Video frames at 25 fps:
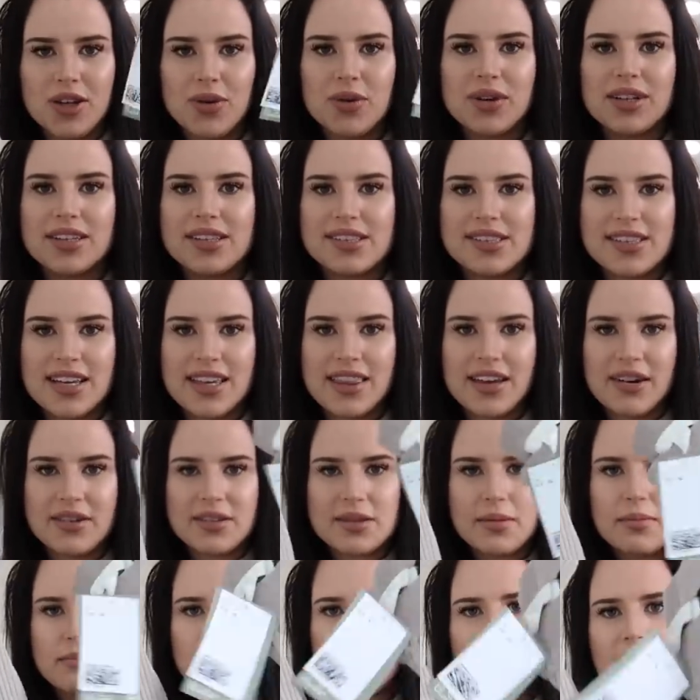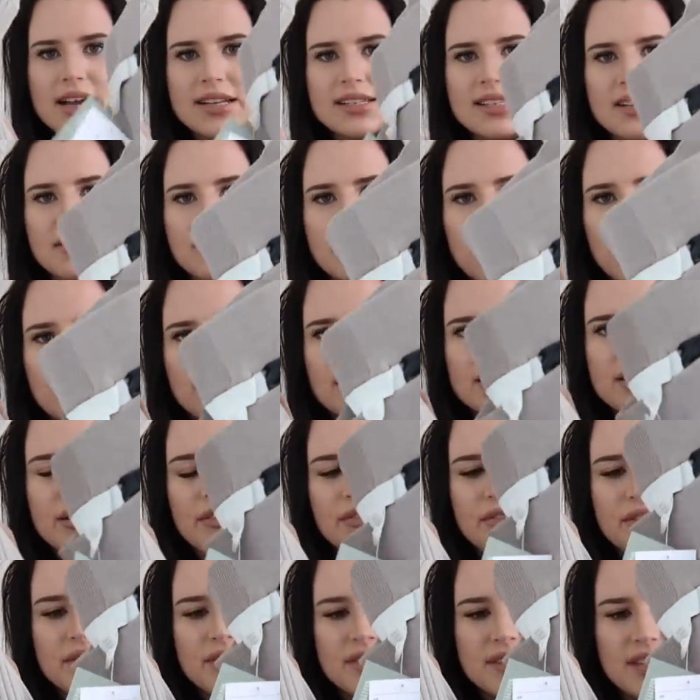you can see there's a massive colour
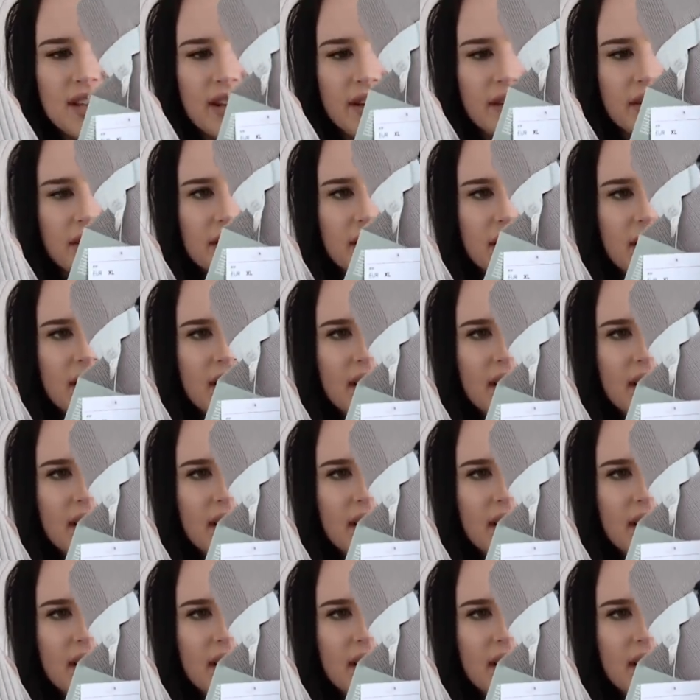difference here.